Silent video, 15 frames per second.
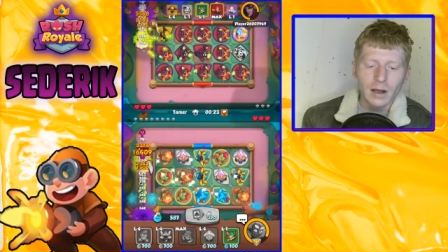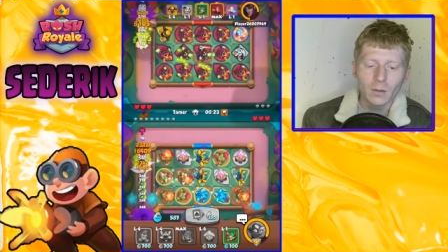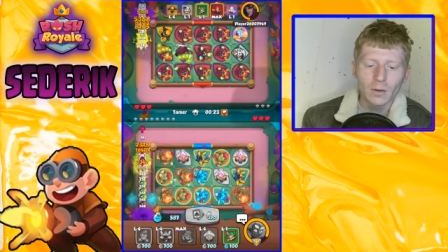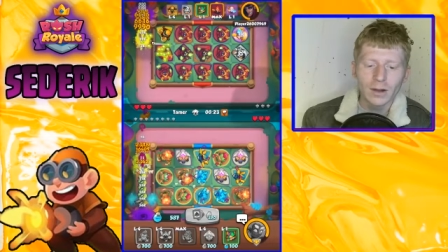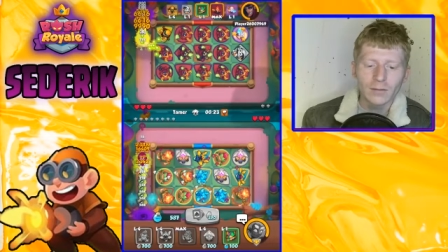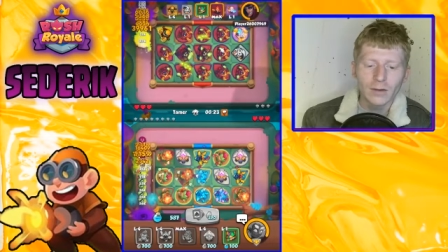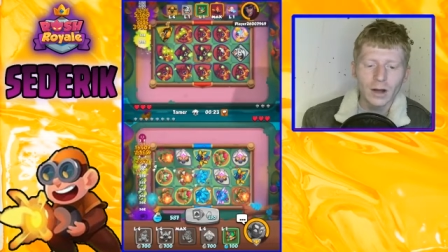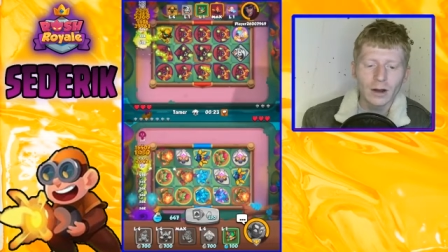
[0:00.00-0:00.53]
We
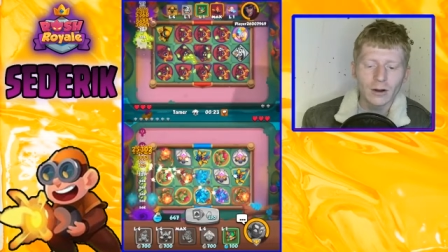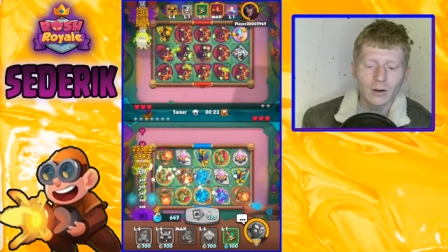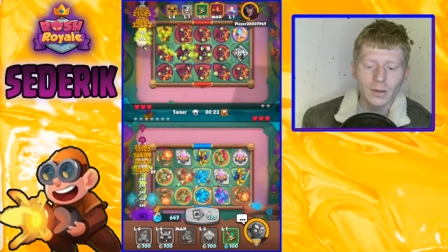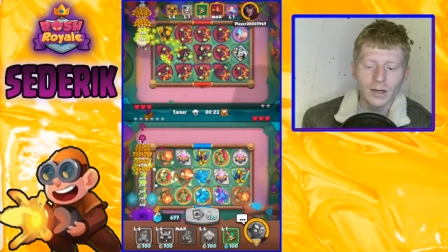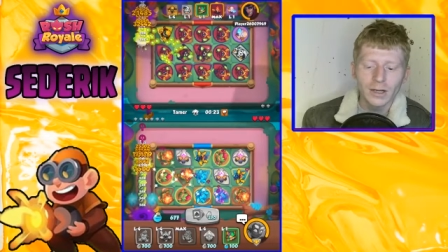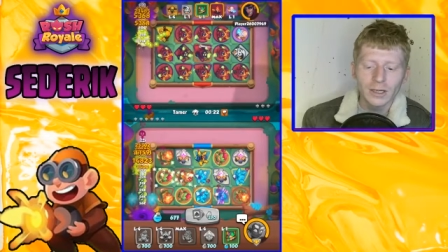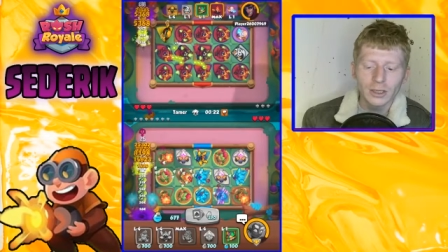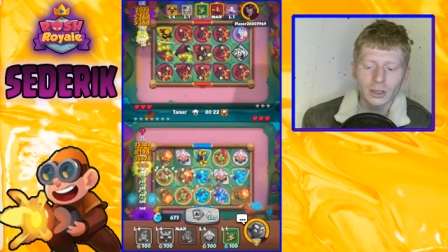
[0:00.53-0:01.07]
have got our
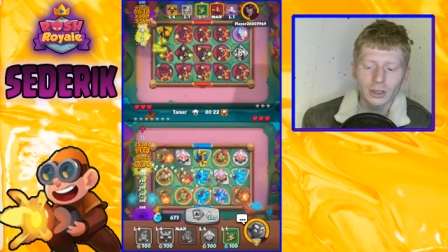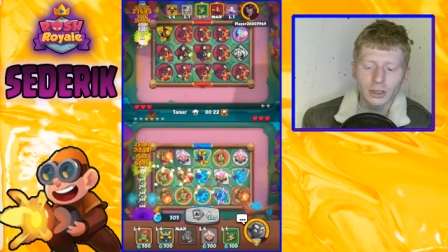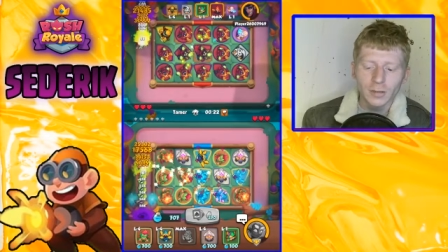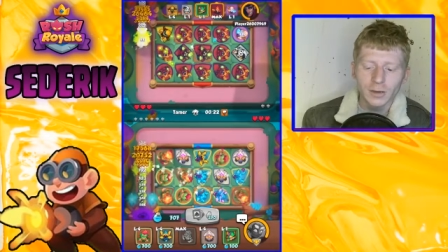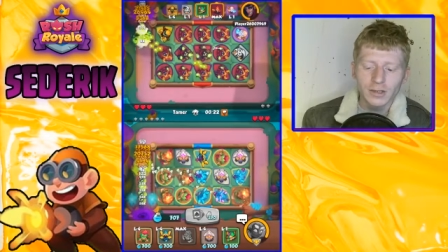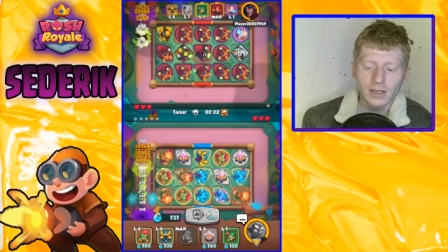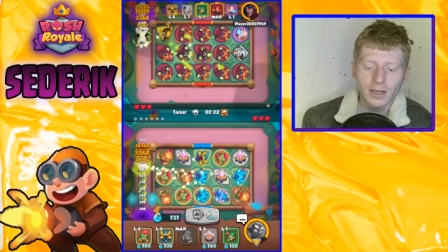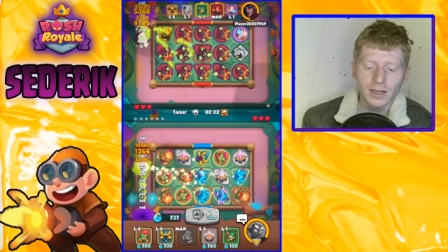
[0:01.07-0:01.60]
ability just
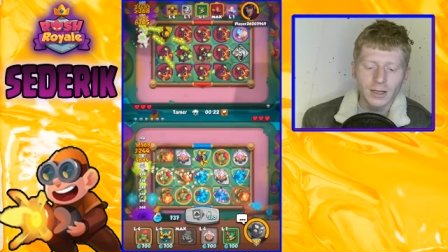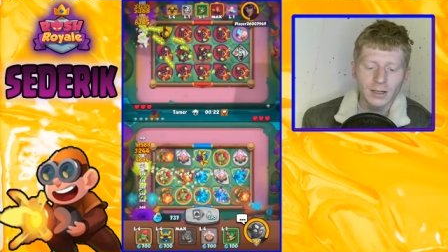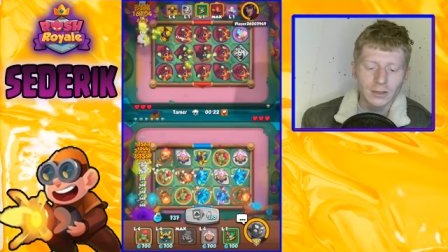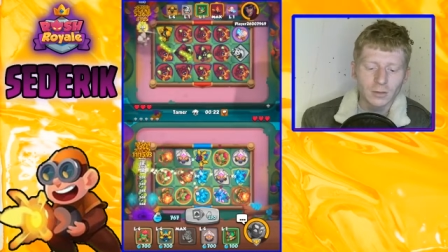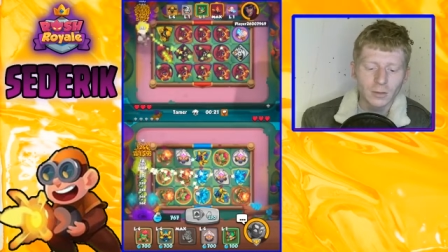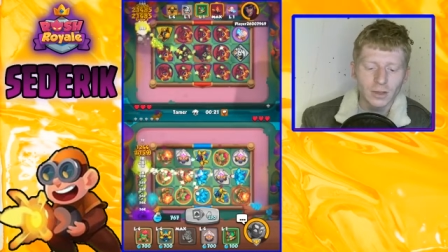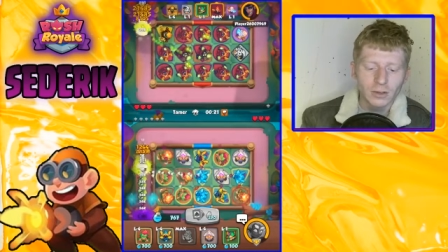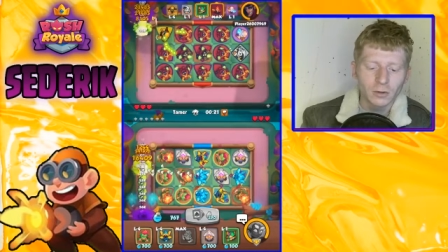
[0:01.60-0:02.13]
about to kick in
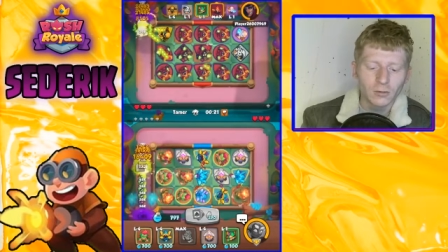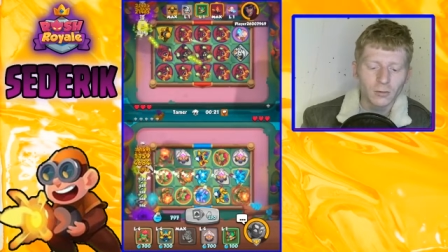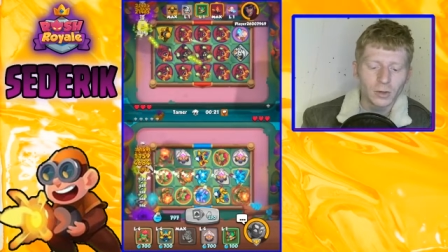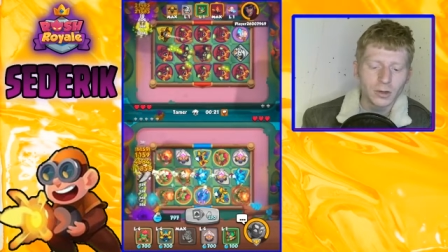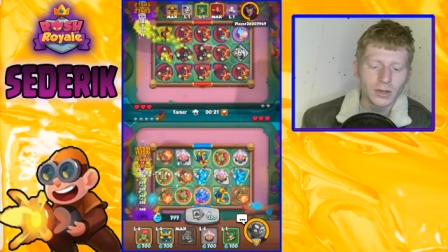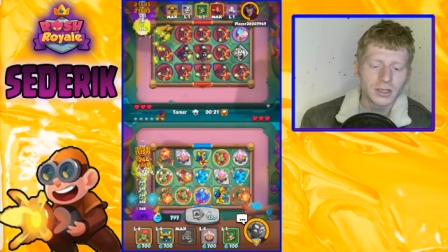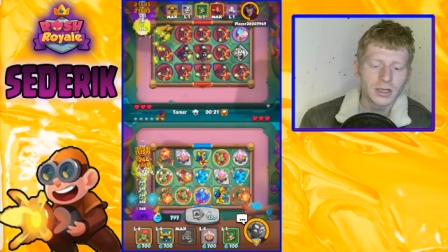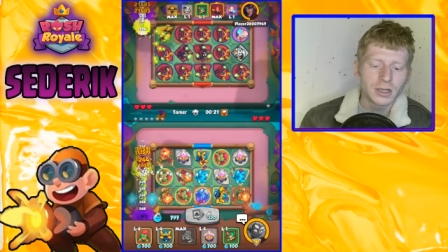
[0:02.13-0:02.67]
as well, so if we
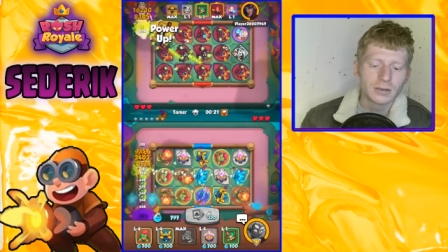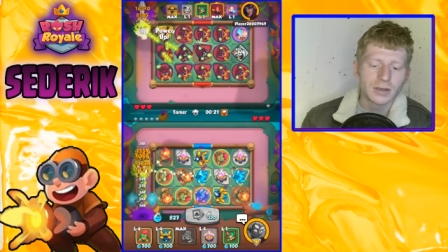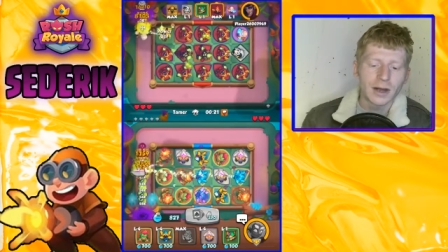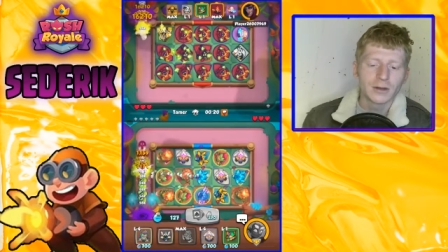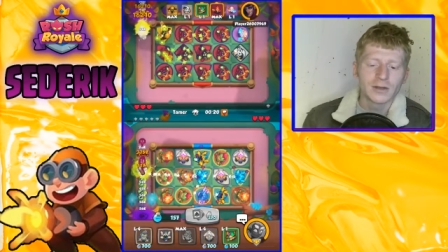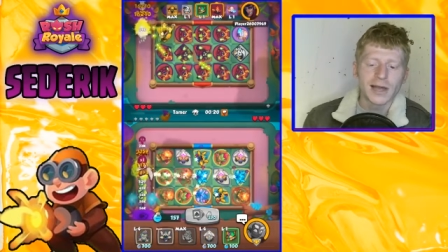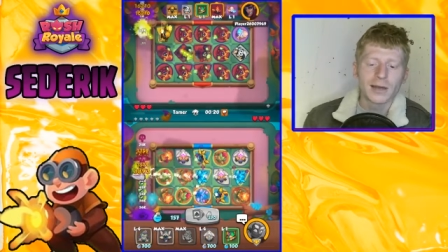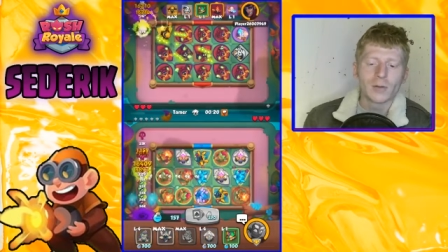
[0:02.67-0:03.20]
do need to use that
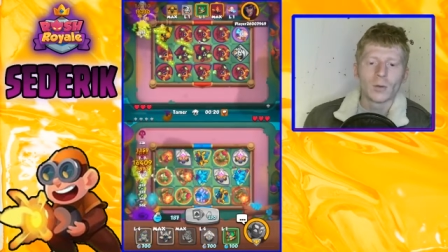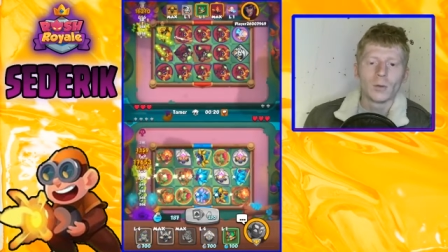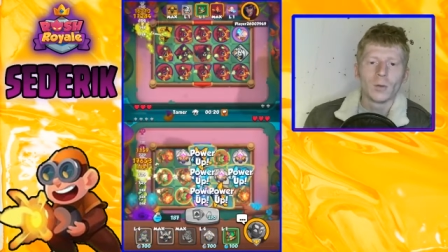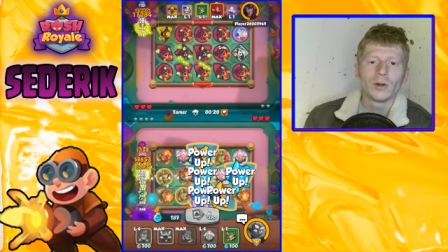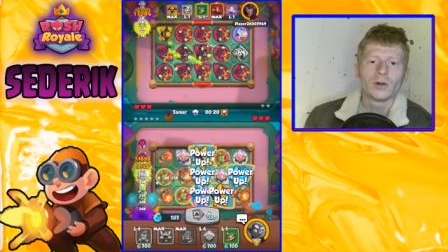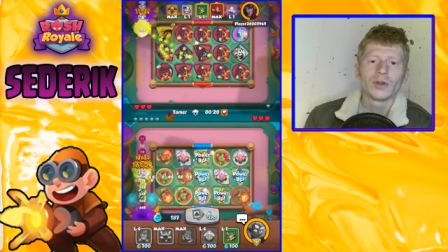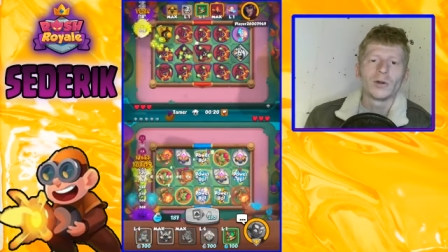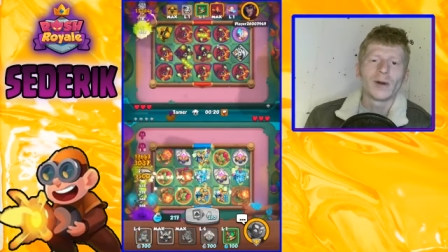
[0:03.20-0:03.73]
on Tamer, we
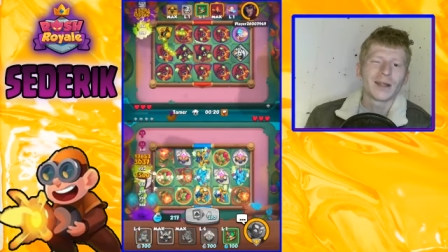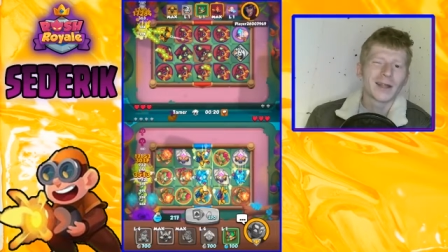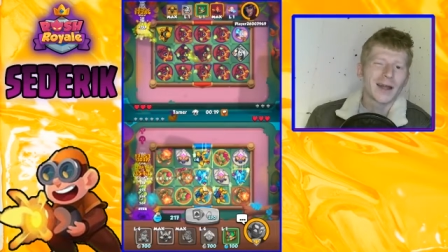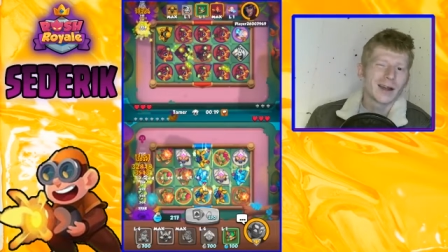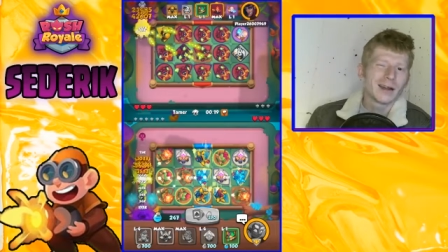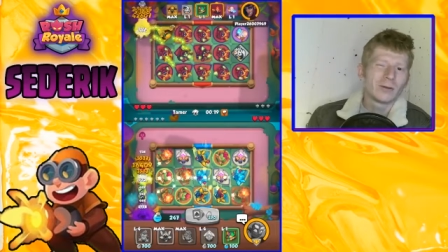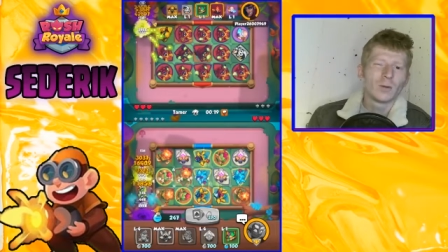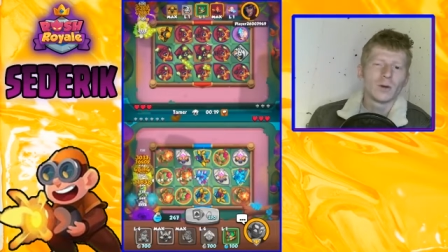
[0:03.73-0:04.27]
will do, but I
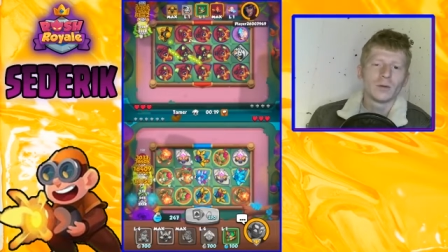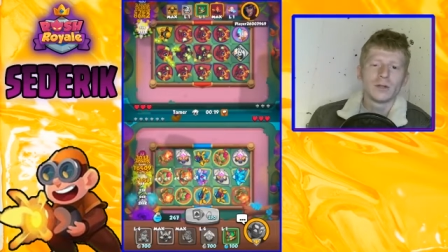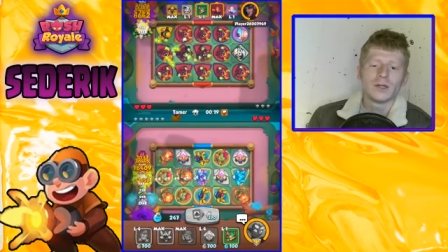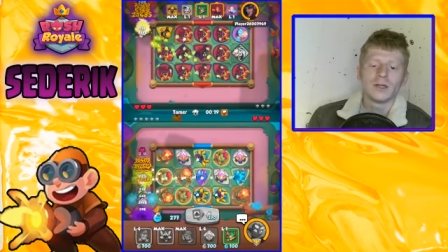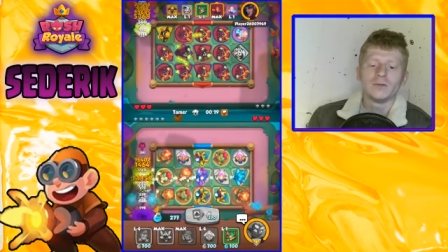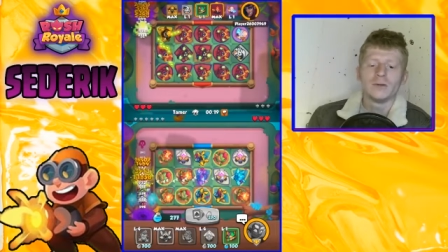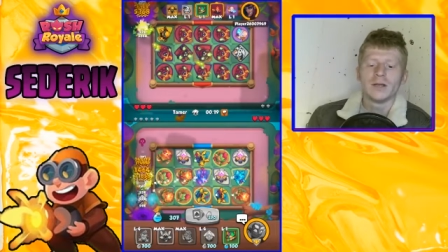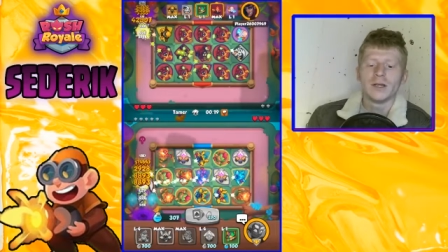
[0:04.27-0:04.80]
don't we'll
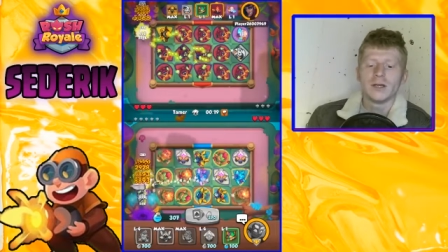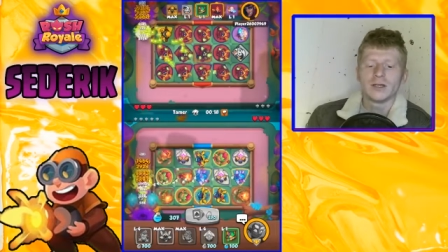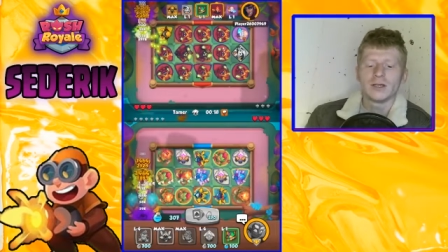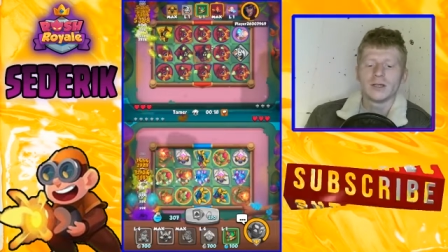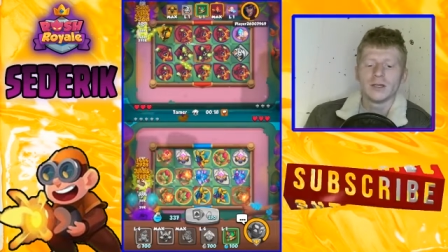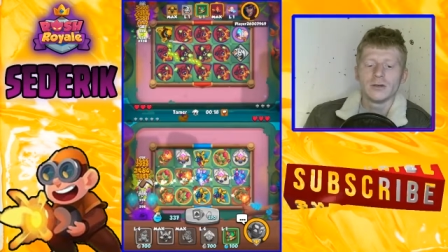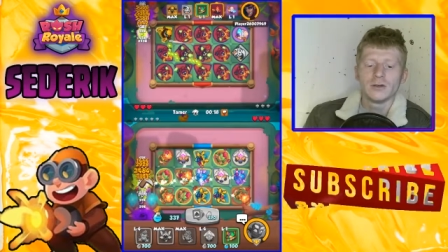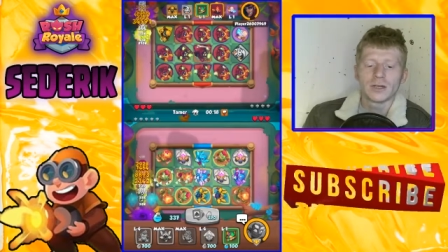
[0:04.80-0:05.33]
even need to
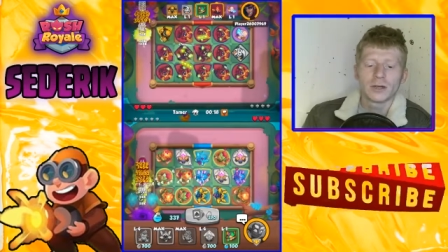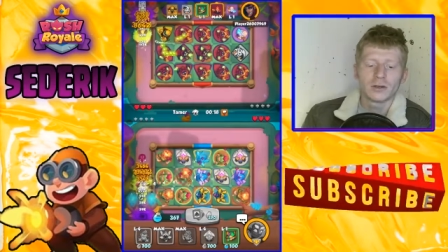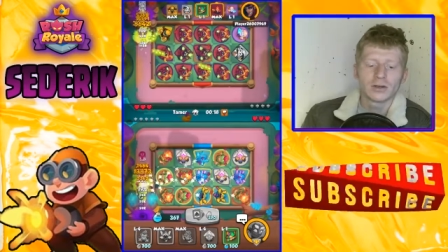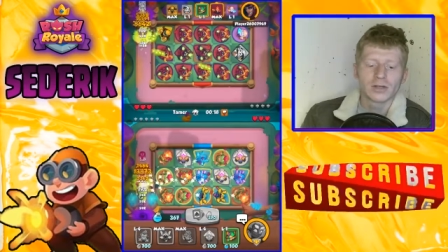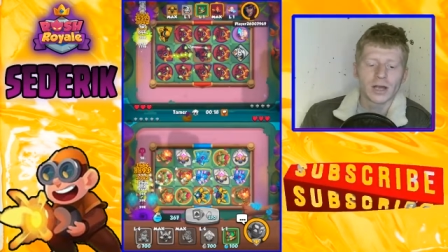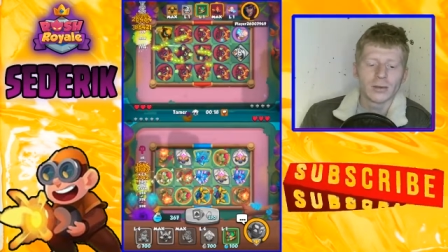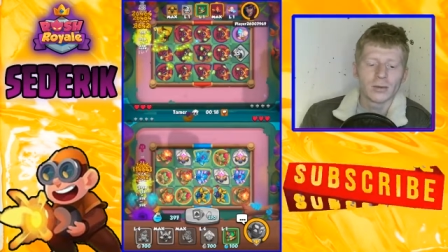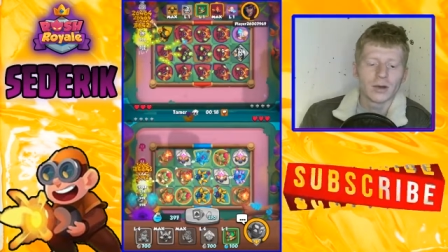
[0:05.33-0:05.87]
use it on Tamer.